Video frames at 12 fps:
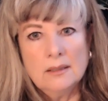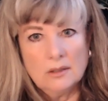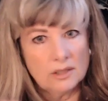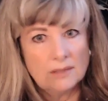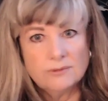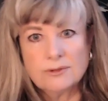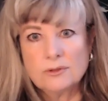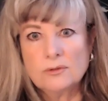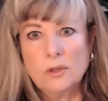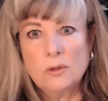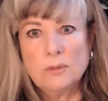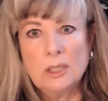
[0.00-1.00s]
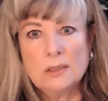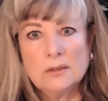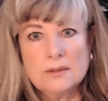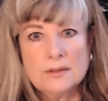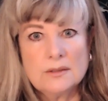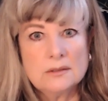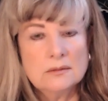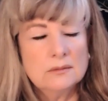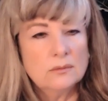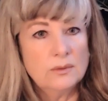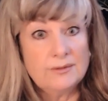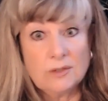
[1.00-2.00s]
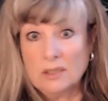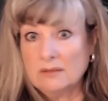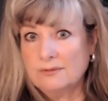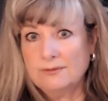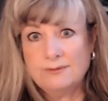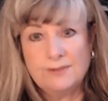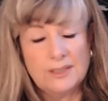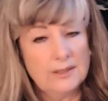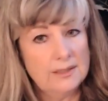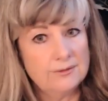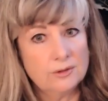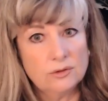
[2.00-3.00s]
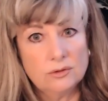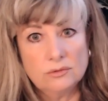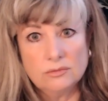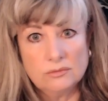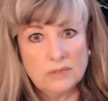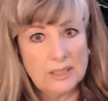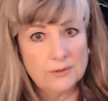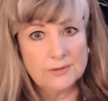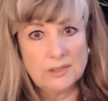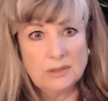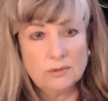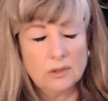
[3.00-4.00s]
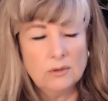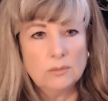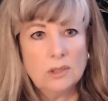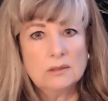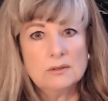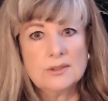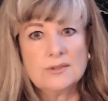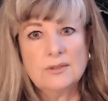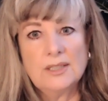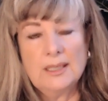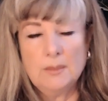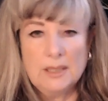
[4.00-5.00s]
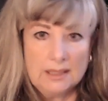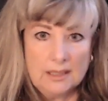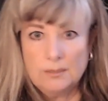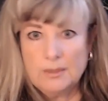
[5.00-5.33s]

looking for role models. We've got very few healthy role models for them, and they're